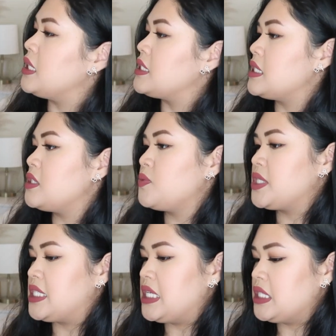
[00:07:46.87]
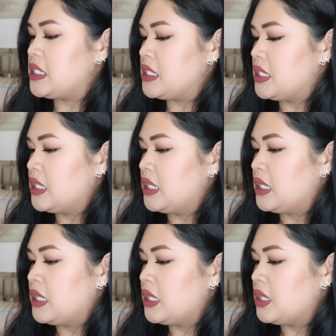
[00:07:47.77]
Is this the receipt?
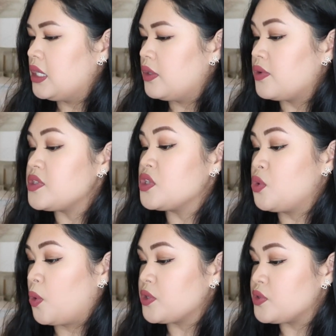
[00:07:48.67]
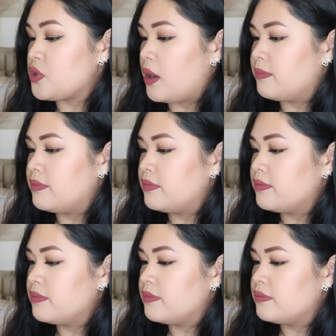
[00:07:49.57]
Oh, this is Nordstrom.
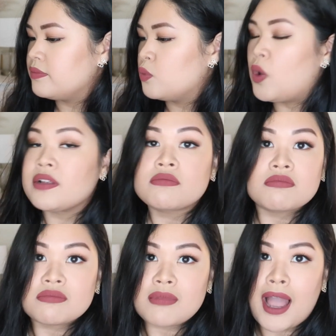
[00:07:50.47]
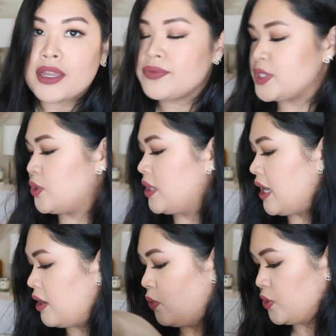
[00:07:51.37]
Well, I could return it
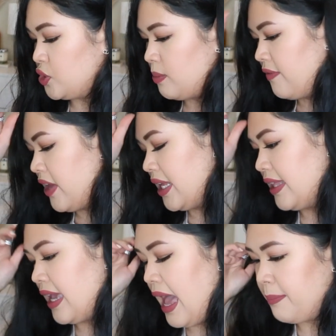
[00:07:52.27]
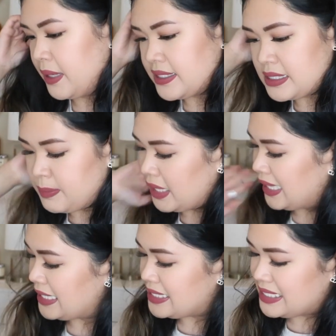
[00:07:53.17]
at Nordstrom if anything happens, but
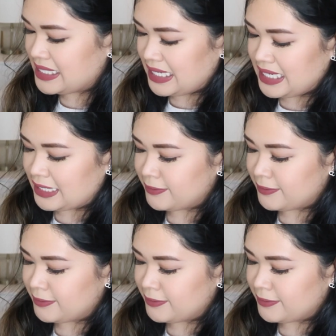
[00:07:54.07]
let's see.